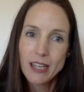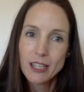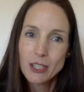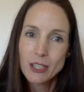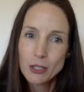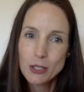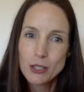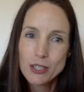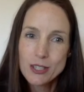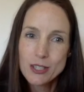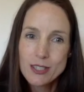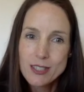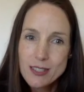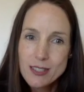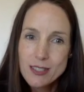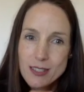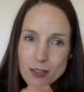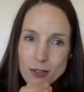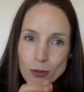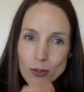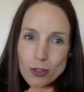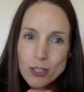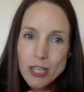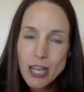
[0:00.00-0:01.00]
Can you just
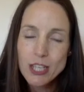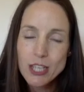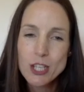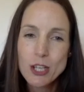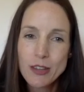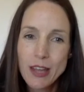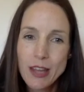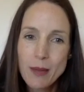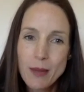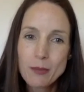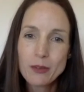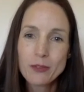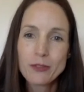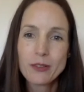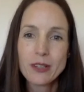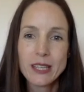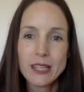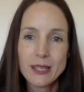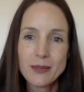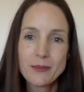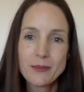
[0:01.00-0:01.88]
touch on that briefly?